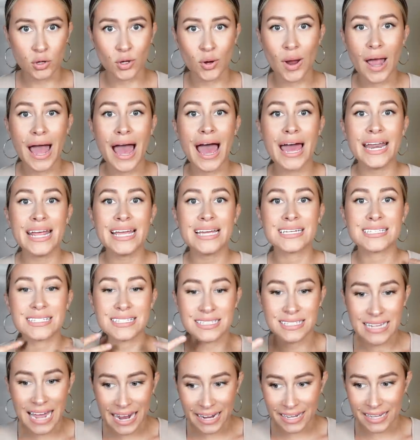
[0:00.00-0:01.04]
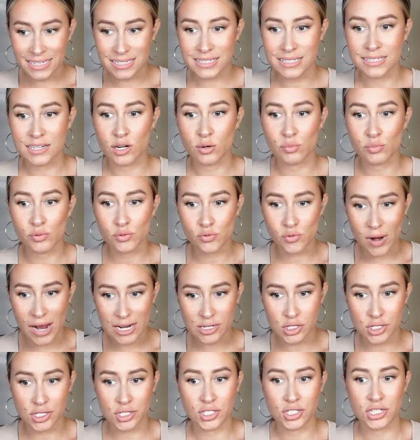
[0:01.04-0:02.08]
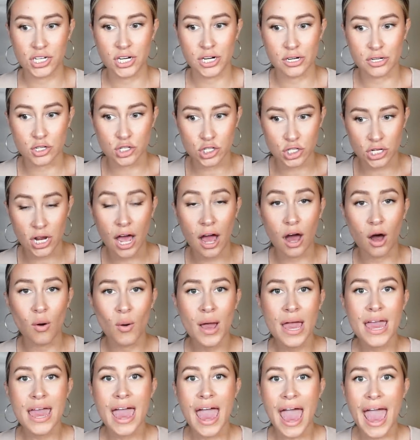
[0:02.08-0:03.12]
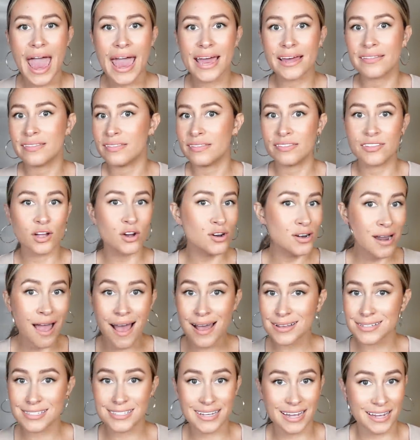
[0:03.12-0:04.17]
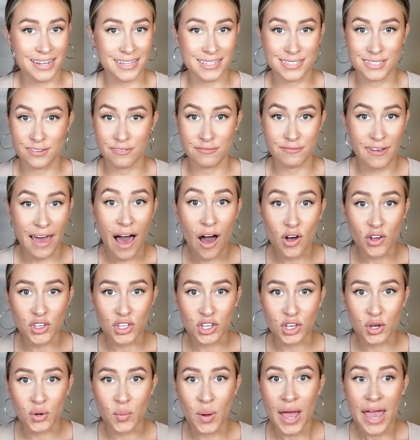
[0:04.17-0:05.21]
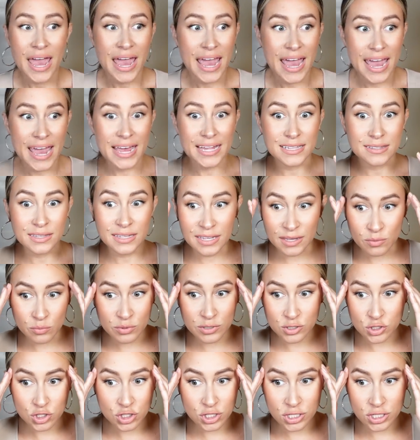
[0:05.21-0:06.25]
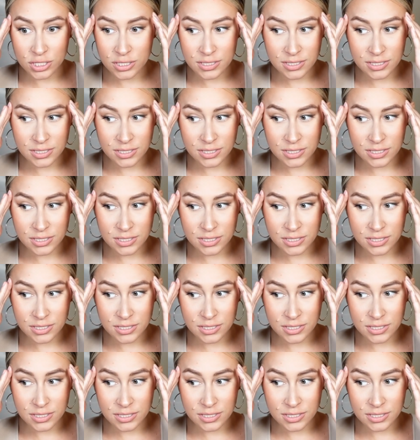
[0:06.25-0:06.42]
You're adding seconds that are precious to your show, and they're not seconds of value. It was